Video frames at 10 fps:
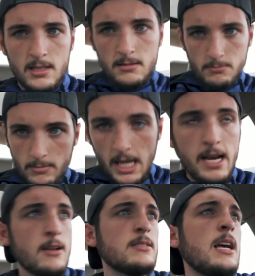It's light
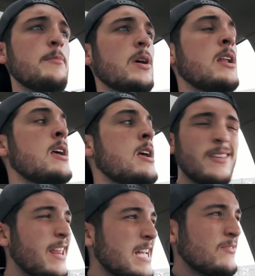outside, but
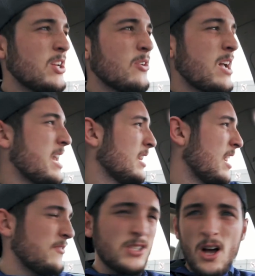the last video kind of
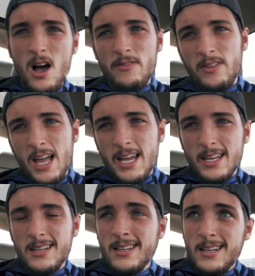left off
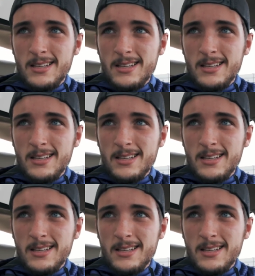like